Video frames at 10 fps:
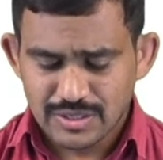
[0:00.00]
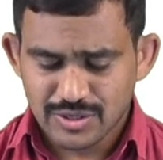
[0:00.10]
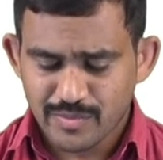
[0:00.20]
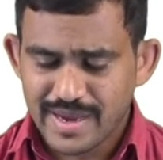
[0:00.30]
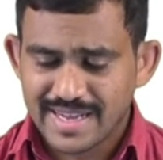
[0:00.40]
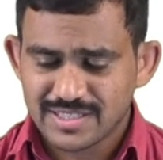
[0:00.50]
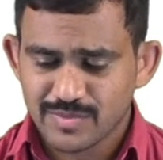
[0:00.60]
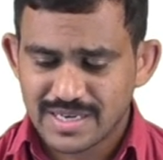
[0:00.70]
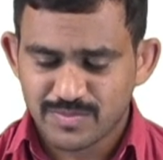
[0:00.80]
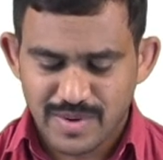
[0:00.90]
so minus
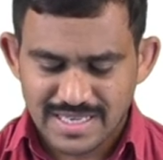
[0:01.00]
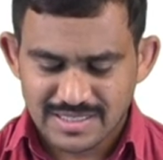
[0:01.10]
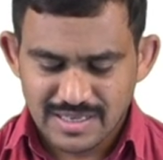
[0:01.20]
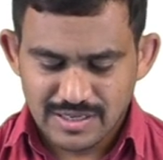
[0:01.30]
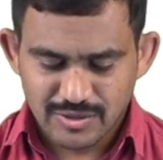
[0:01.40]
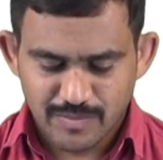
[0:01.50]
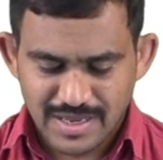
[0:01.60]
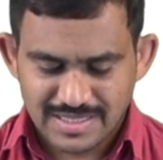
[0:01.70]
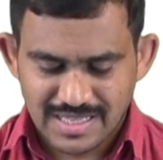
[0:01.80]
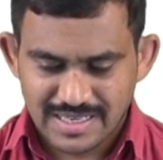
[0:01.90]
into minus plus, so plus